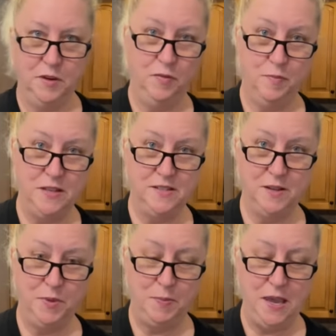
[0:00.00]
if it messes
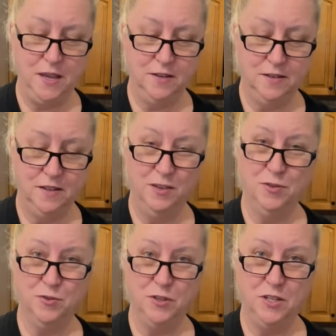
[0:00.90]
up the pan, it
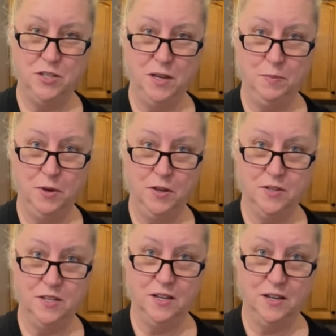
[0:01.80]
was really cheap, I'll
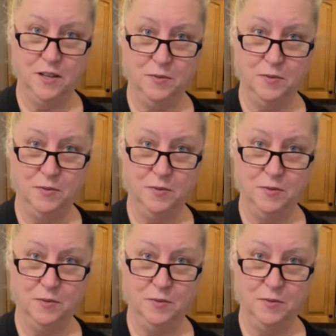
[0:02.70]
just get another